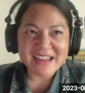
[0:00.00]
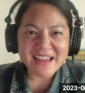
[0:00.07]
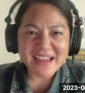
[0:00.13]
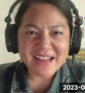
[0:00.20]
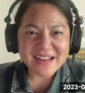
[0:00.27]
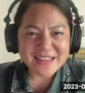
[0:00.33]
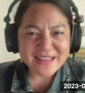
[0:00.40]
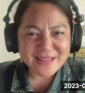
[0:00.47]

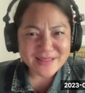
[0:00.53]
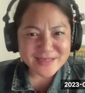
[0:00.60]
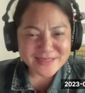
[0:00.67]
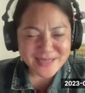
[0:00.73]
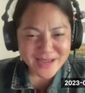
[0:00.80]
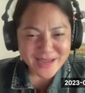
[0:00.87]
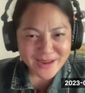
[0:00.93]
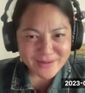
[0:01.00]
And I think that's
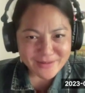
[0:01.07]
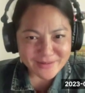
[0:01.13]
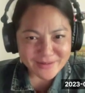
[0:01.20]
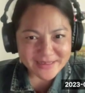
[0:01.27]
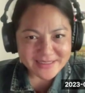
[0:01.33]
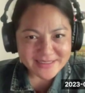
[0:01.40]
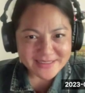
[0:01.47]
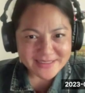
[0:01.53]

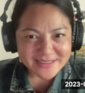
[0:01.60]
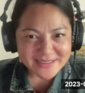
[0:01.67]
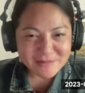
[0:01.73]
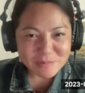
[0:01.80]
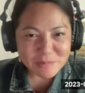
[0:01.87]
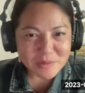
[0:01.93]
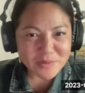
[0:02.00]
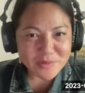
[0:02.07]
accurate,
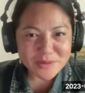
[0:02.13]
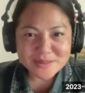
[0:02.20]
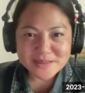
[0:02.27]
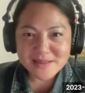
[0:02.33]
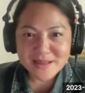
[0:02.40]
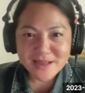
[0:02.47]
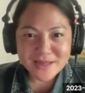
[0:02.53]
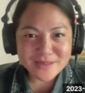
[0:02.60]
but there's a
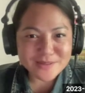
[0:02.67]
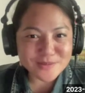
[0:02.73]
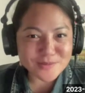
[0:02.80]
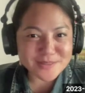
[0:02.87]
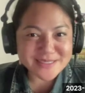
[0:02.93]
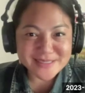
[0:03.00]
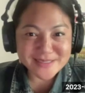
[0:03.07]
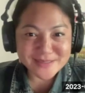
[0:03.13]
lot of
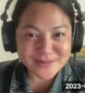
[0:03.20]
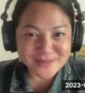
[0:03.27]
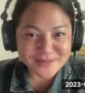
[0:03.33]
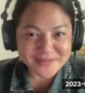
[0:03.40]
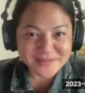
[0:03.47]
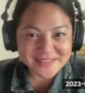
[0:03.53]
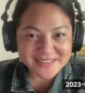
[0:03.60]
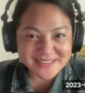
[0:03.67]
twists and
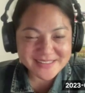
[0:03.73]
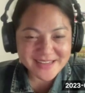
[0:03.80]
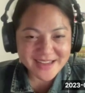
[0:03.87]
turns